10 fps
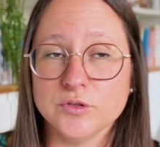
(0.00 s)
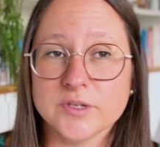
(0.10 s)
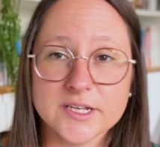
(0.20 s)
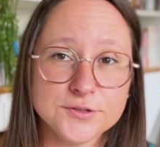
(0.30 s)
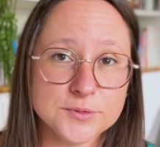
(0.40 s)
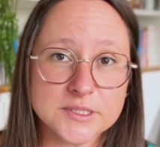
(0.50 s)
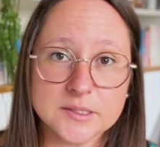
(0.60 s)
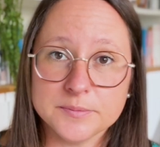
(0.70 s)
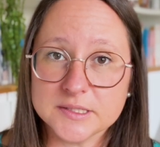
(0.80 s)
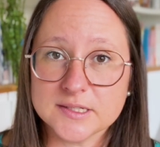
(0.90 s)
You can do it
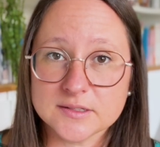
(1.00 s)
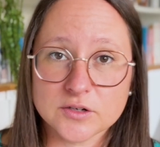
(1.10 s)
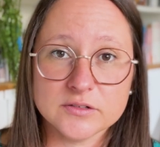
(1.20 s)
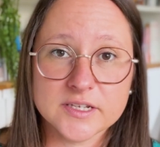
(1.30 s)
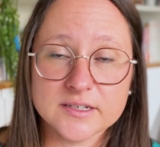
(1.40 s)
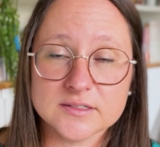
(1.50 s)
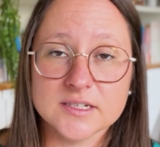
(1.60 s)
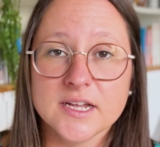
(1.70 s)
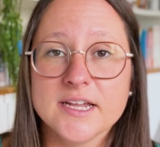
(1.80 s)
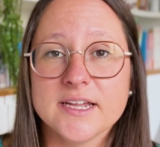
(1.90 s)
in business context,